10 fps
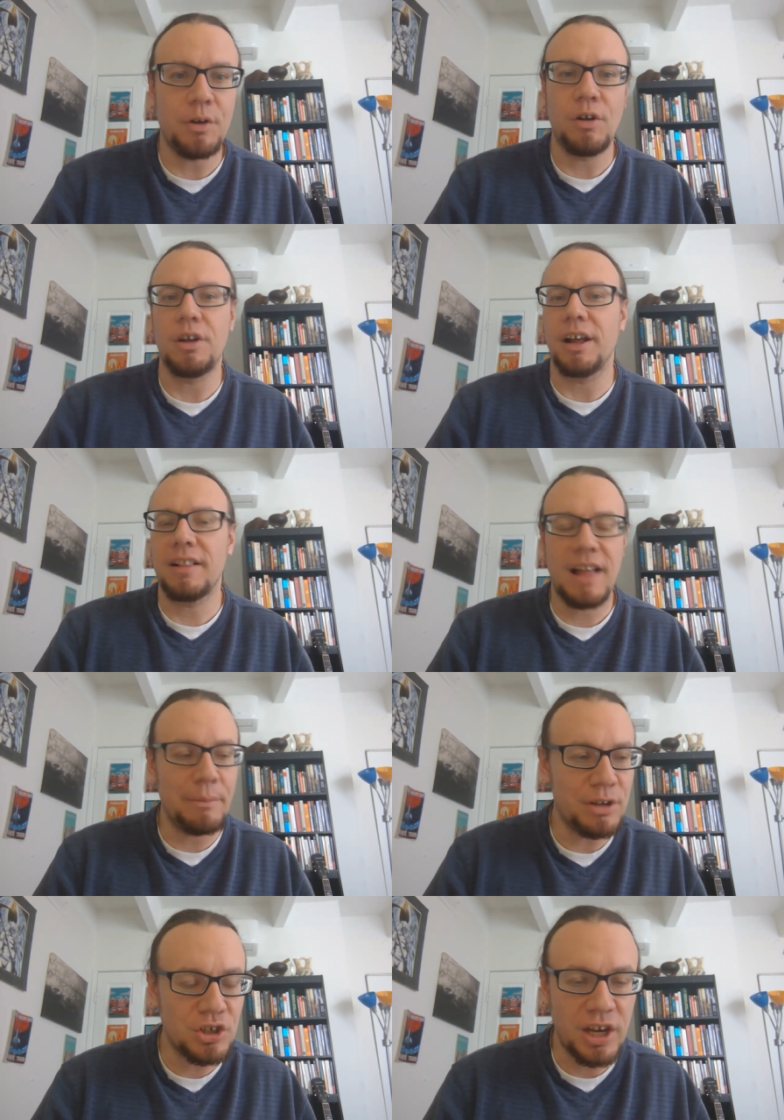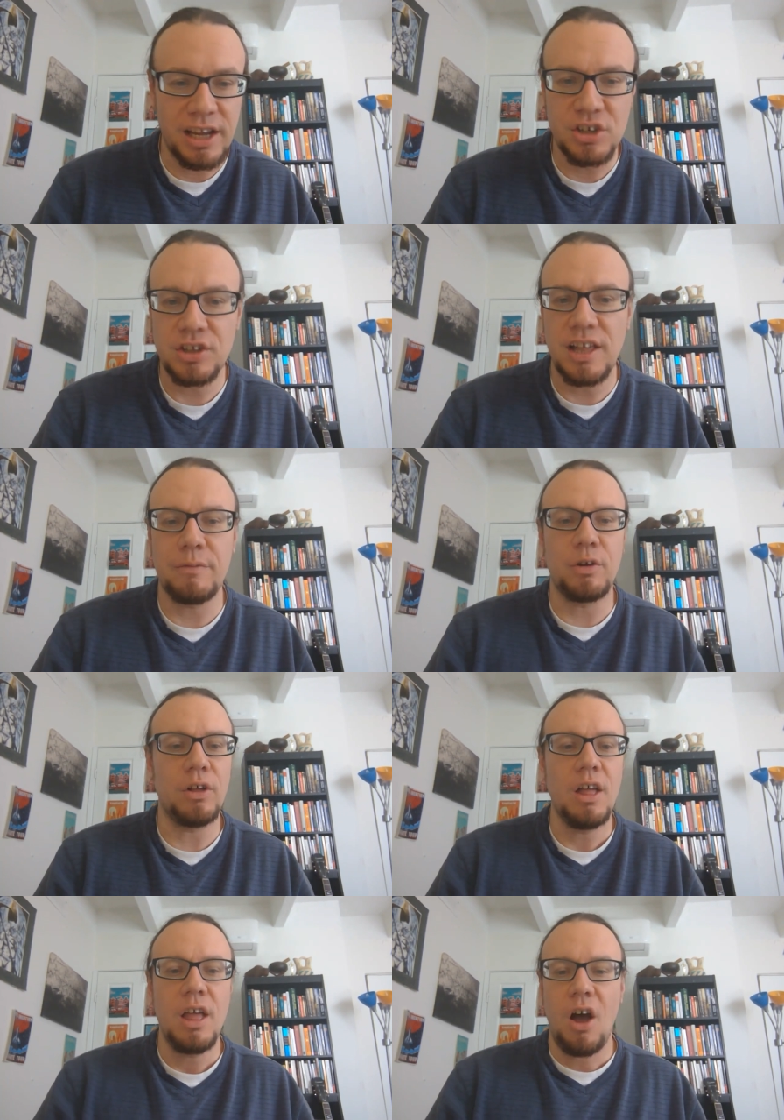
on a climate change level,